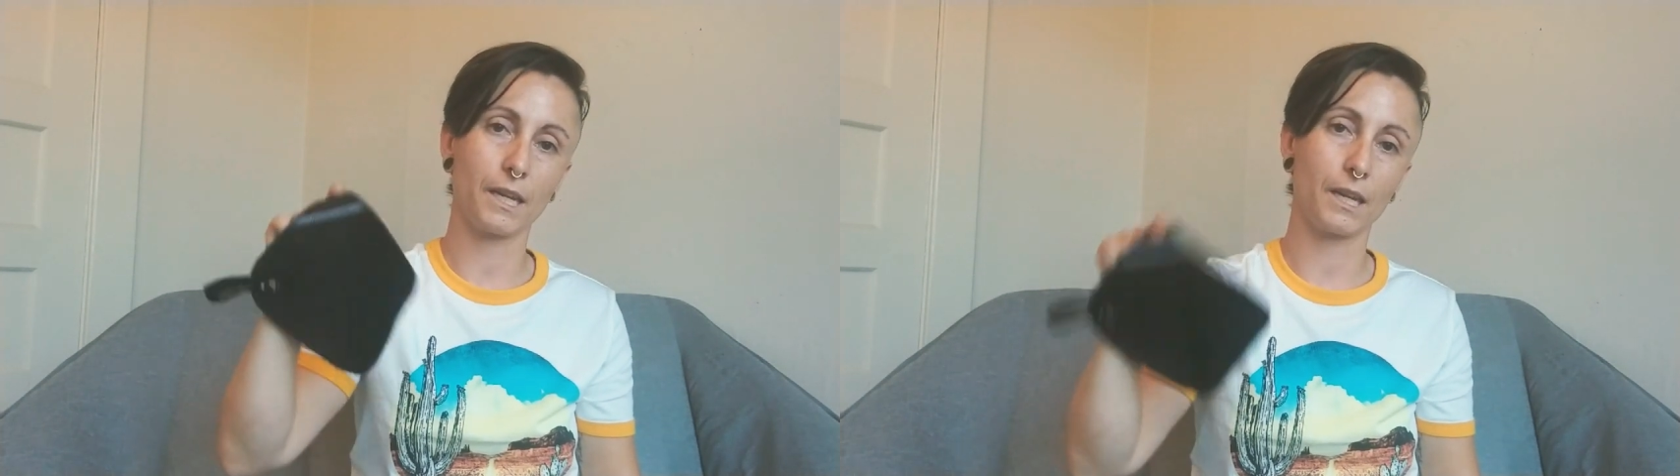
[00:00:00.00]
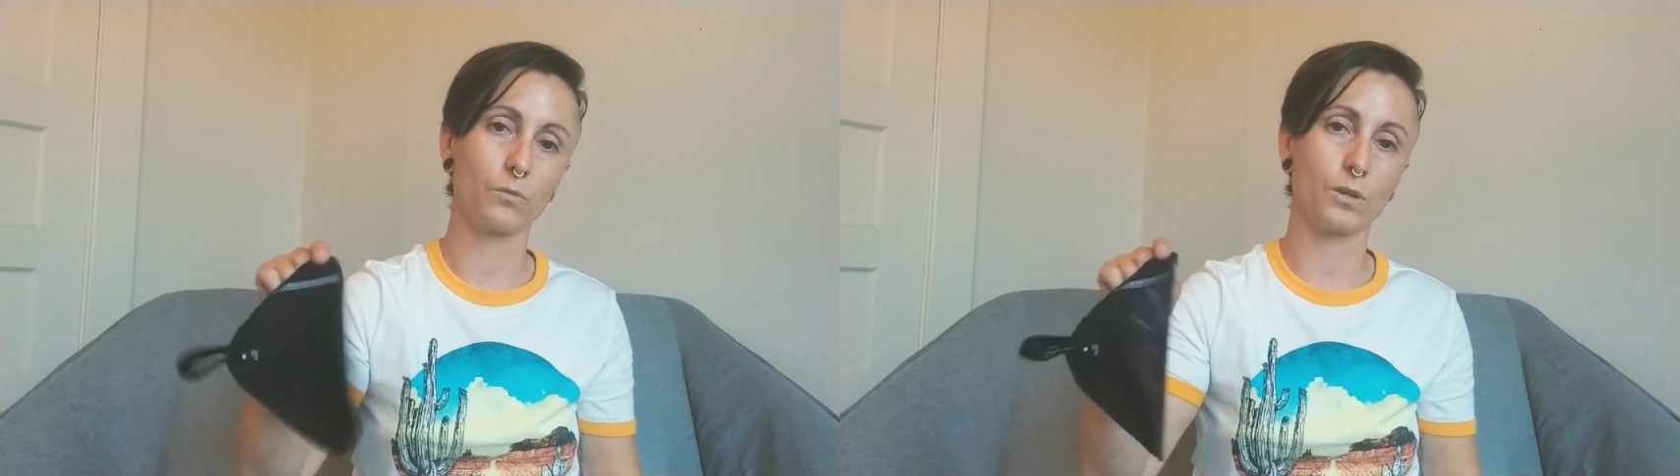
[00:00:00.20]

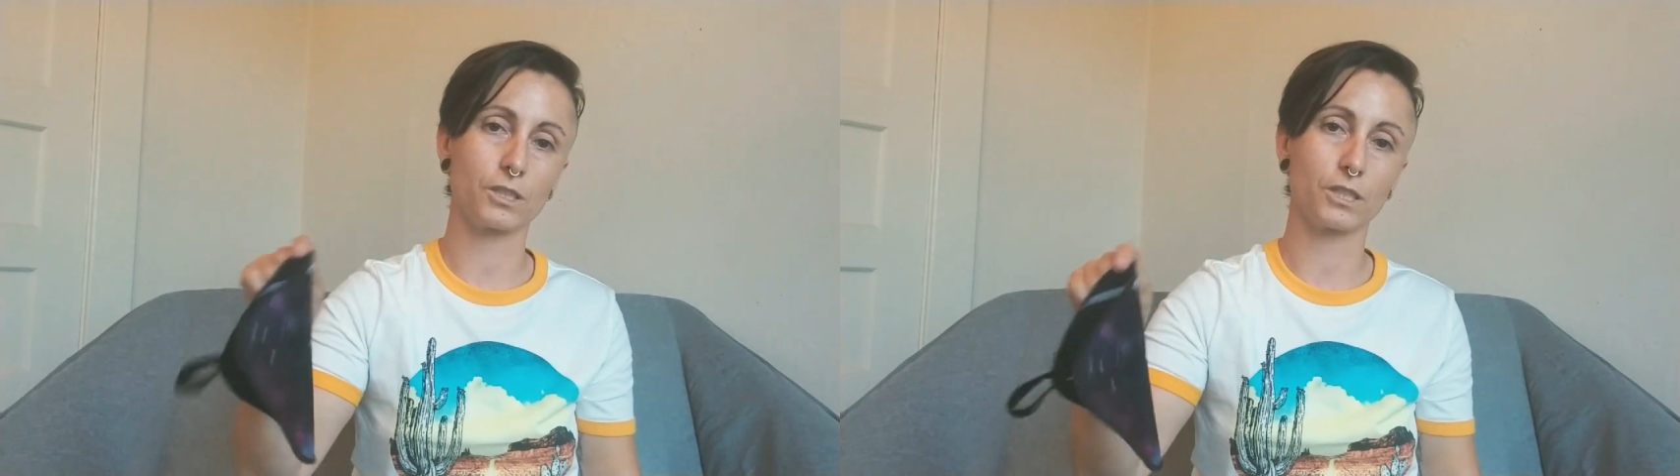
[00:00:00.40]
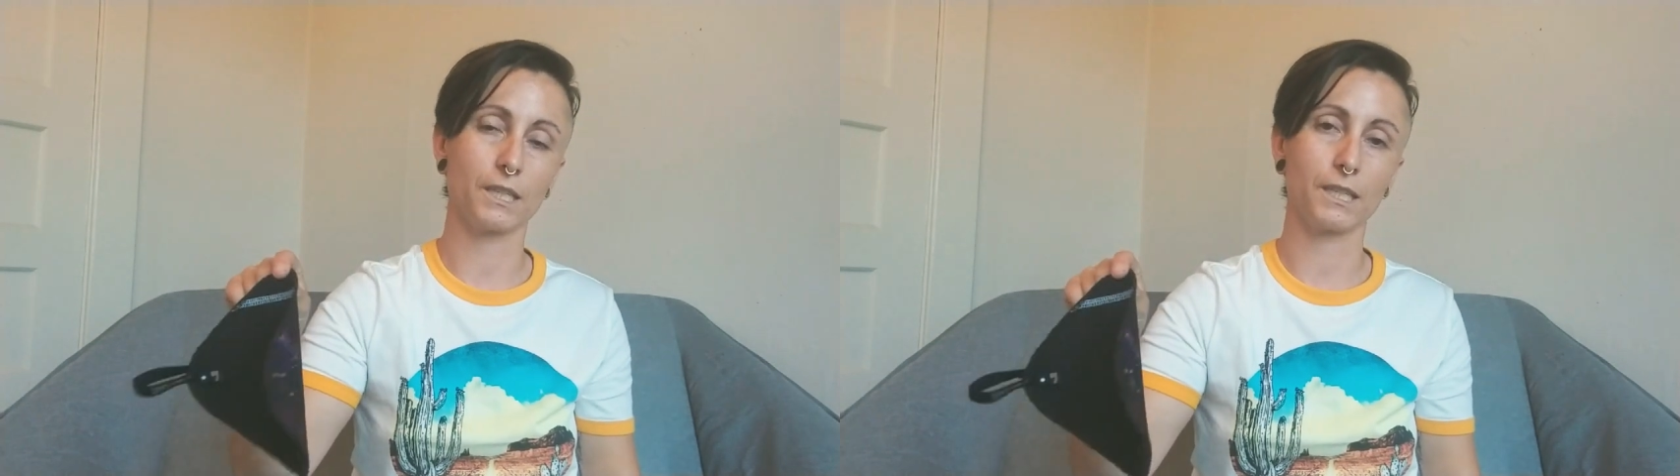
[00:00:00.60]
hand
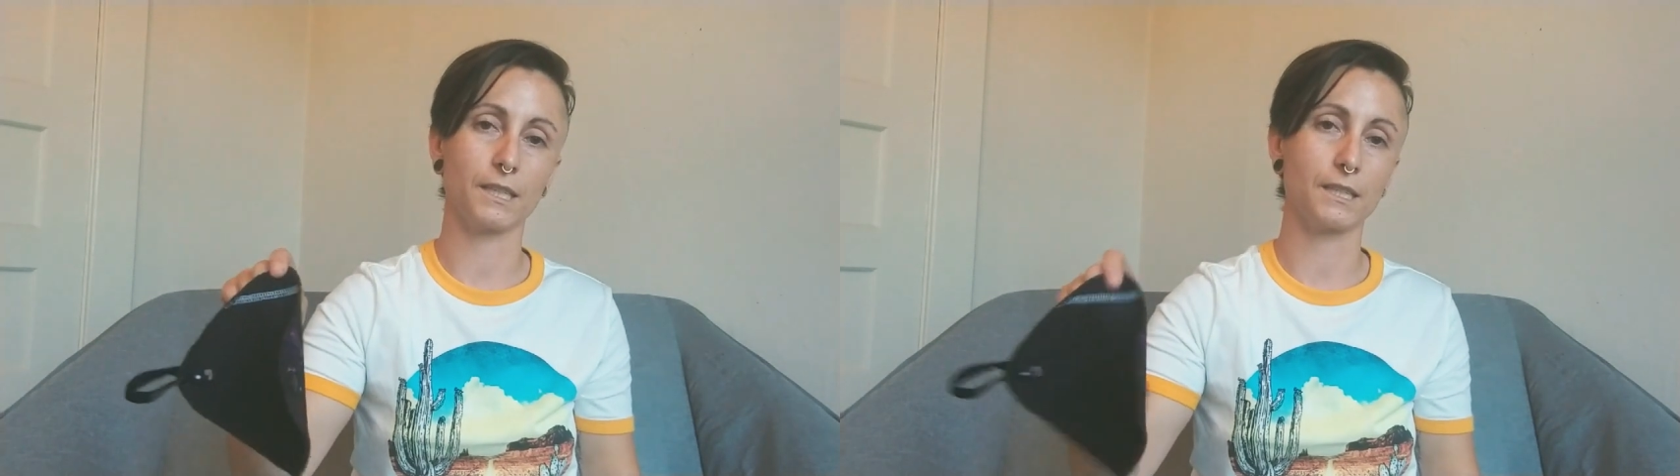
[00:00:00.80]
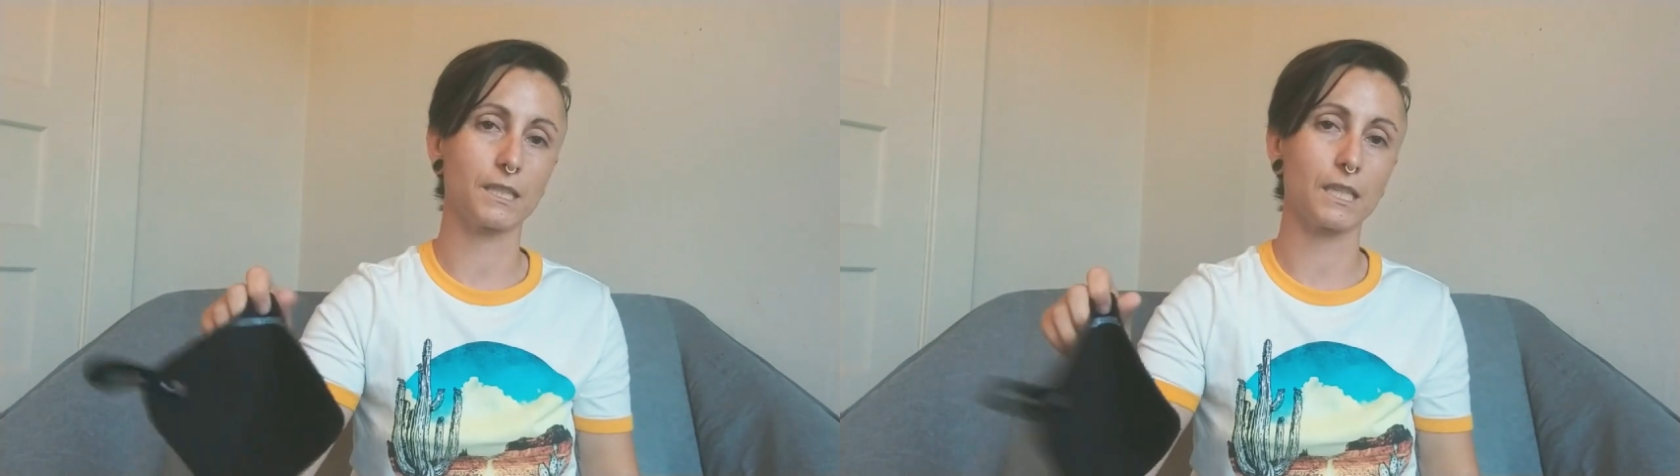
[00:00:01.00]
washed it
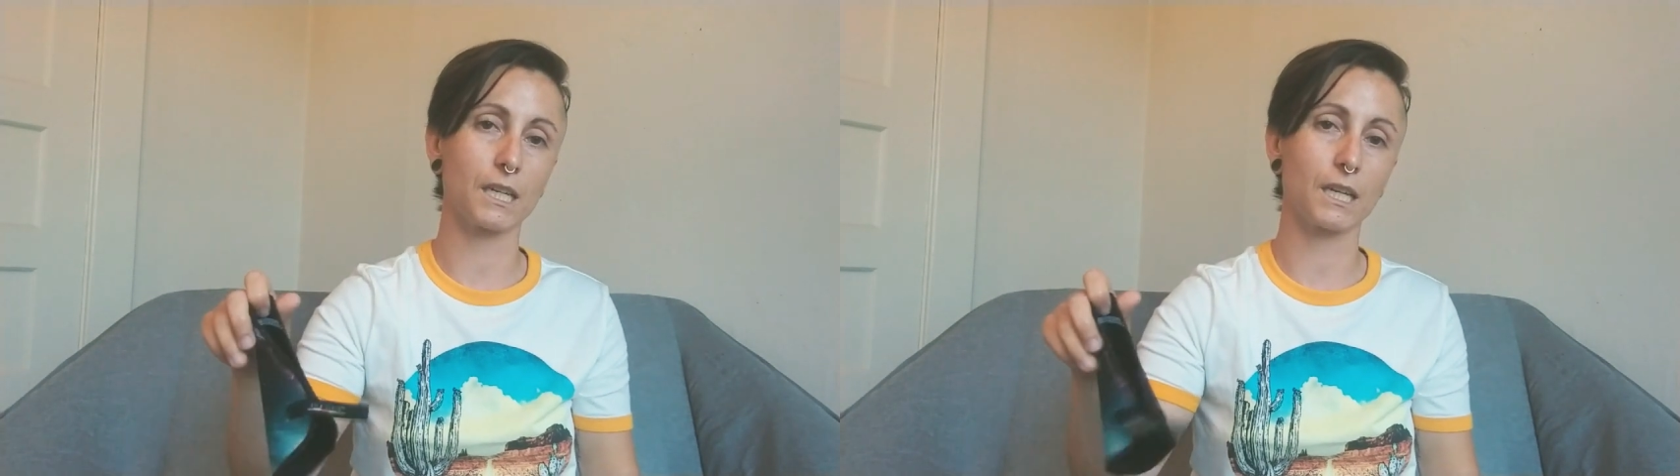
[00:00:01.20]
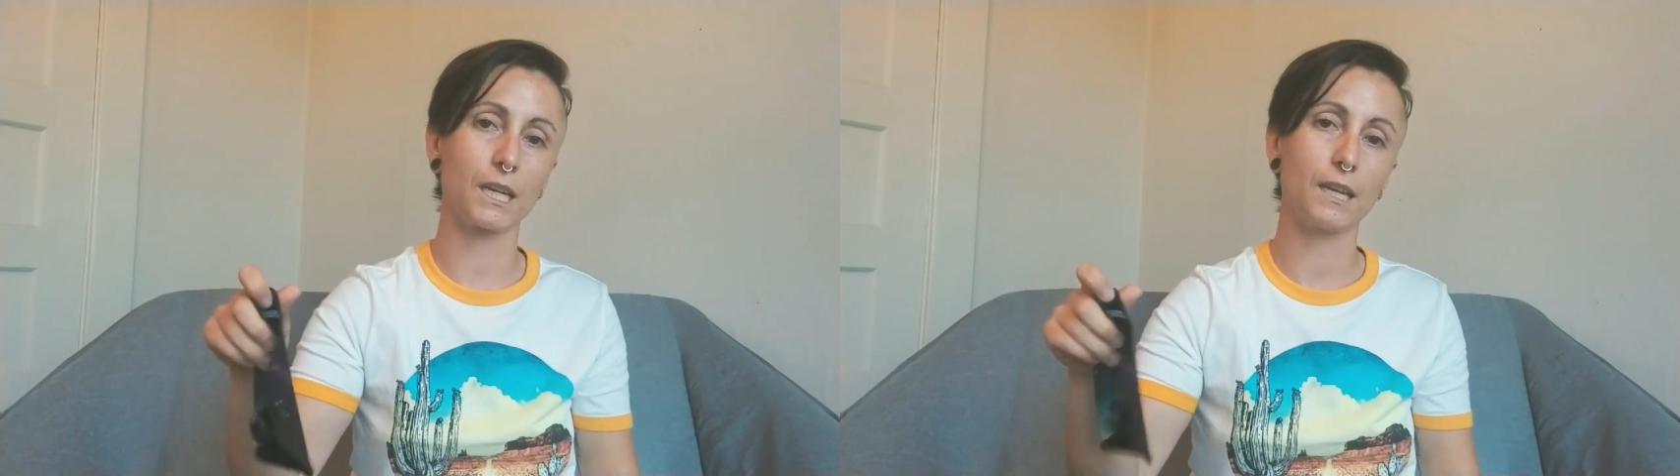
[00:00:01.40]
in the
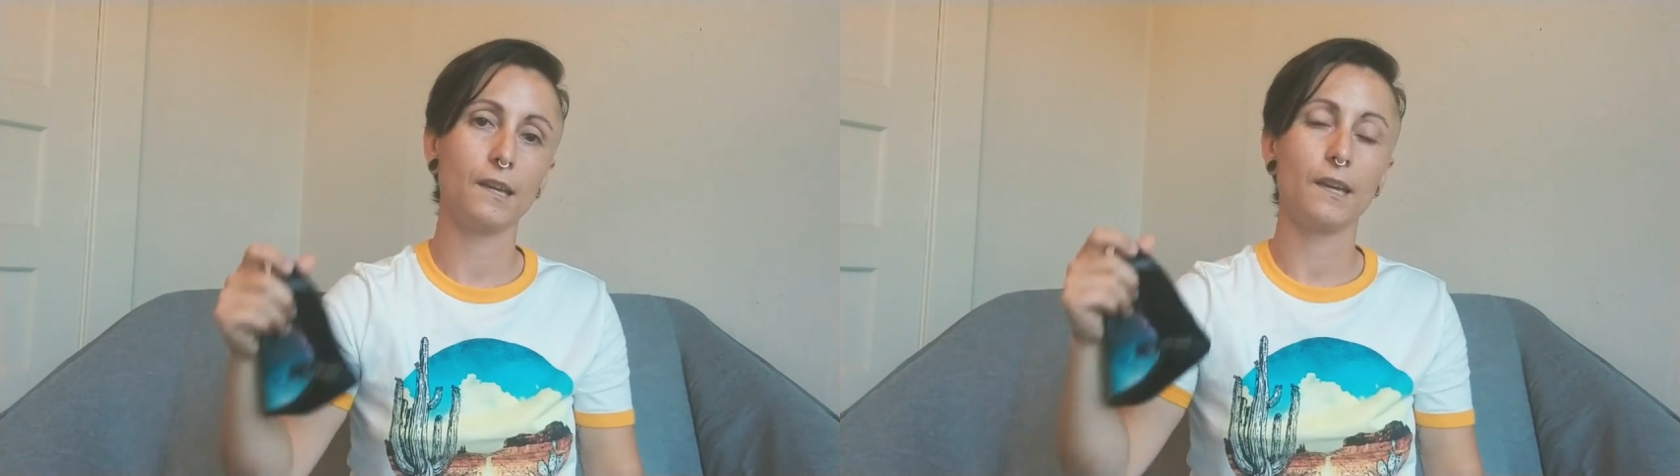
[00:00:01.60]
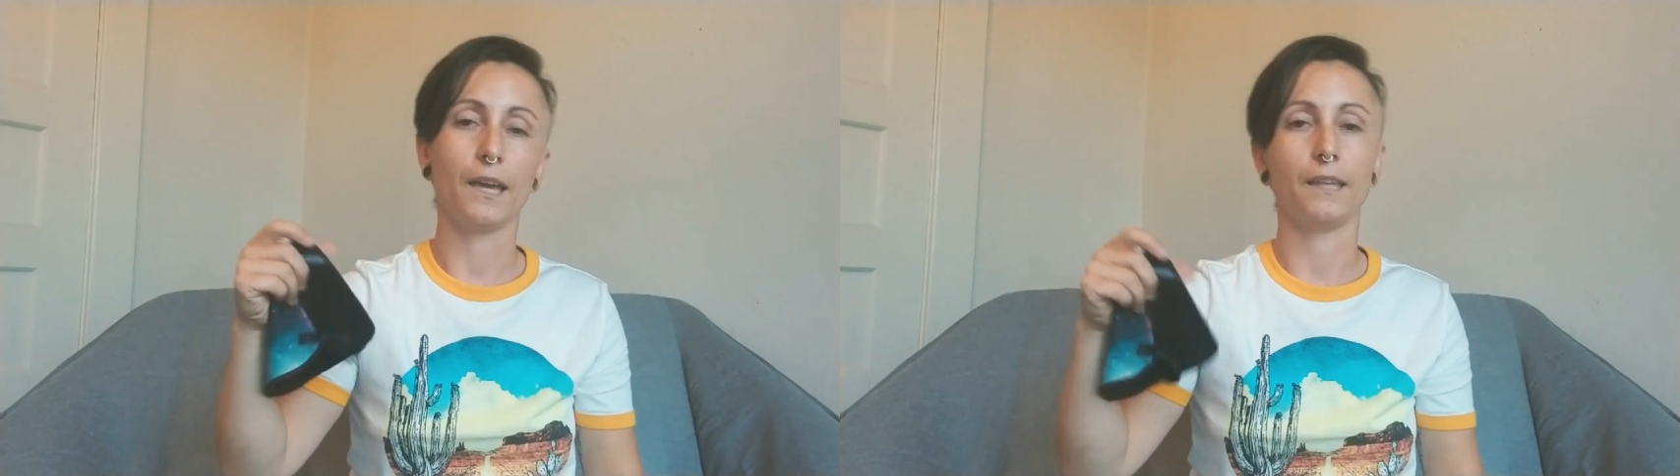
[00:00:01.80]
sink
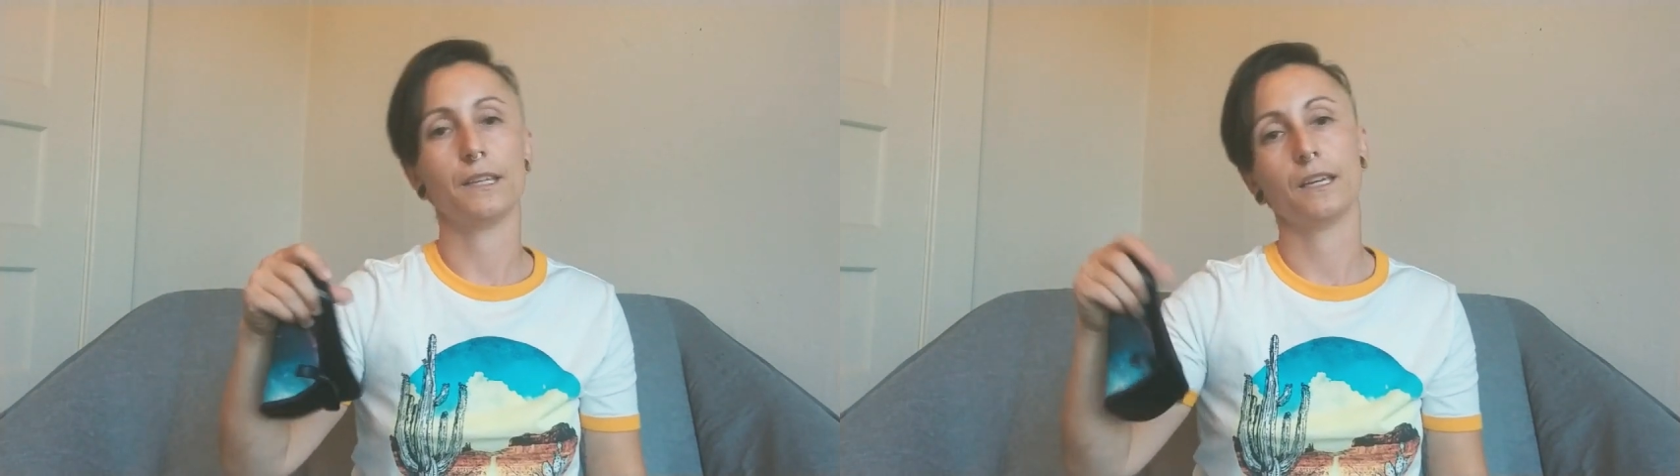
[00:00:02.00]
and